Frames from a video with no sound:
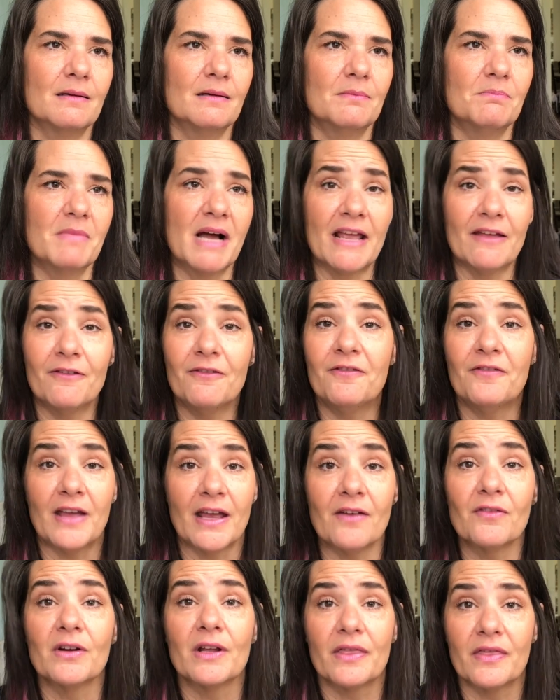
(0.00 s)
my
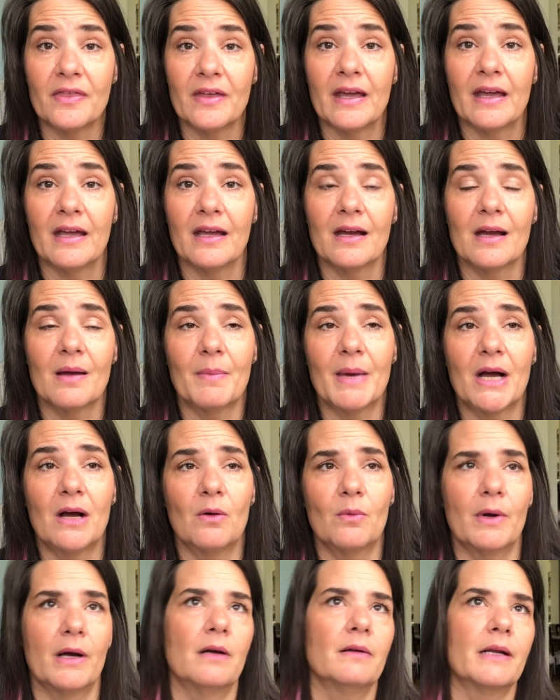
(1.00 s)
favorite thing about,
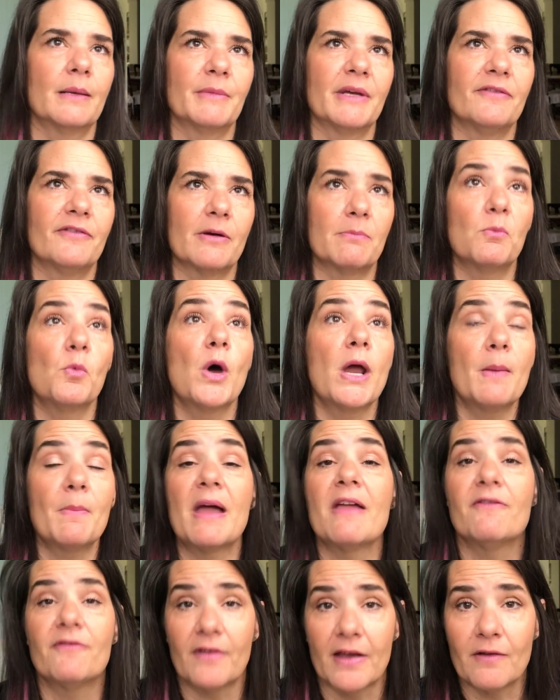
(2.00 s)
well, not my favorite, one of
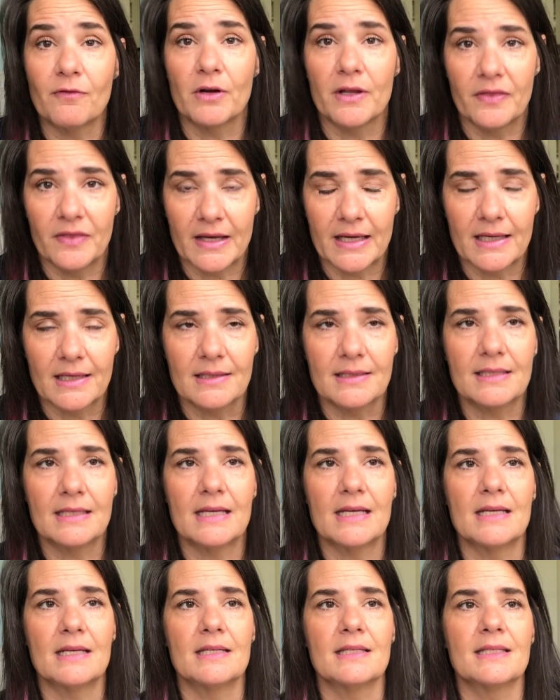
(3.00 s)
my favorite things
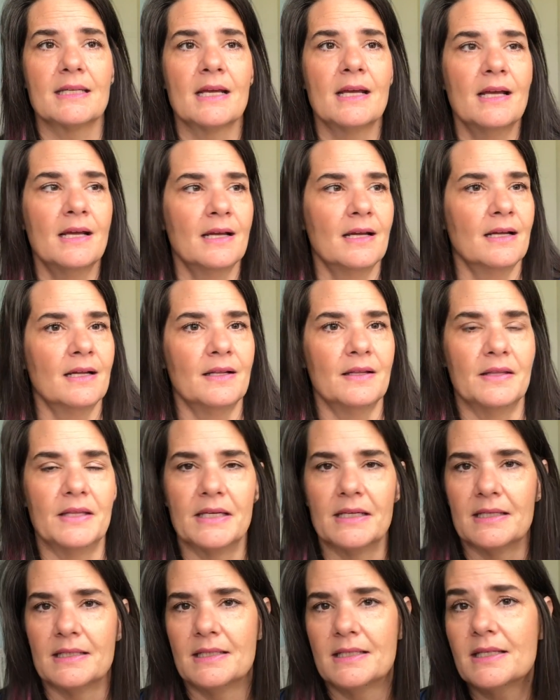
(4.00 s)
is
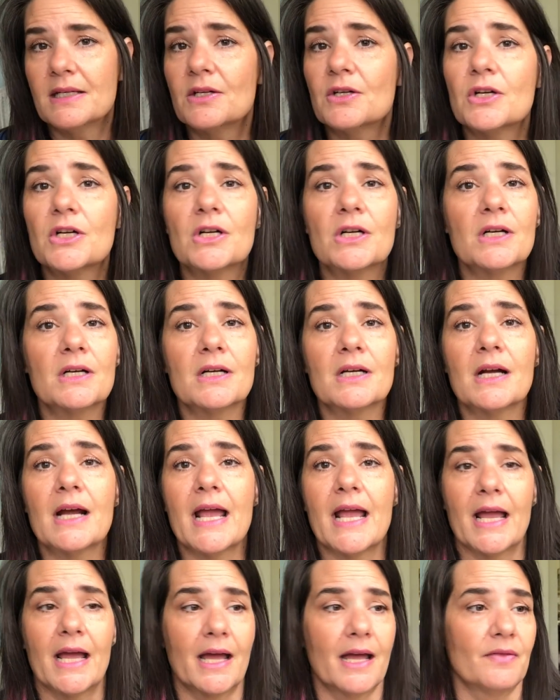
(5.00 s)
the dinner
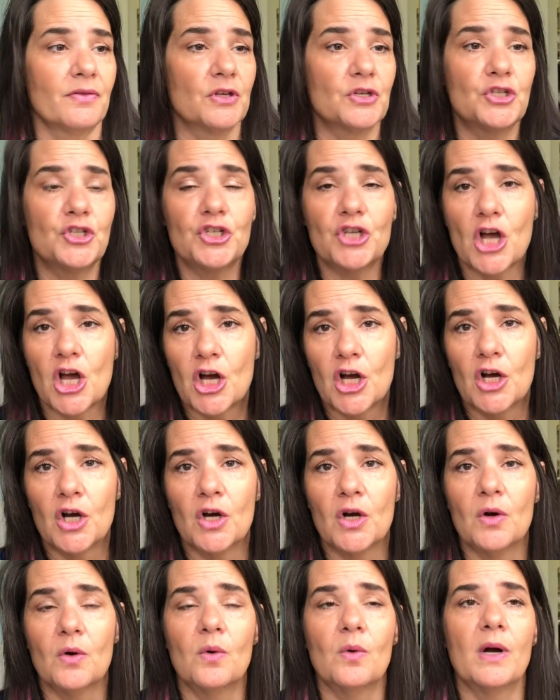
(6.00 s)
and the
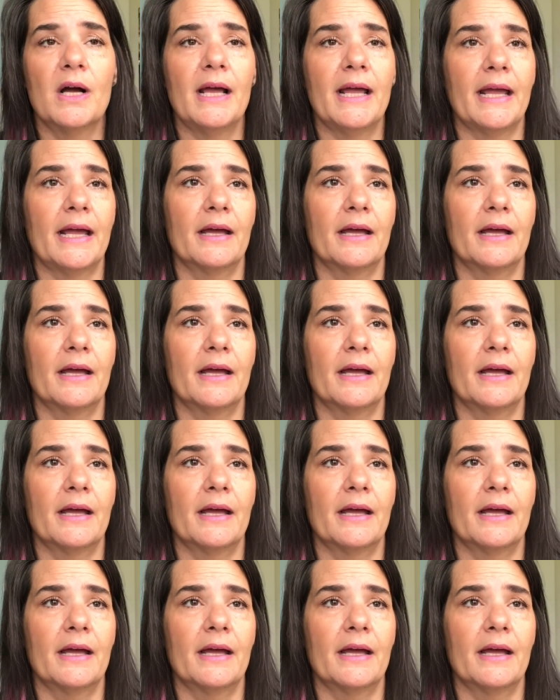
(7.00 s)
show,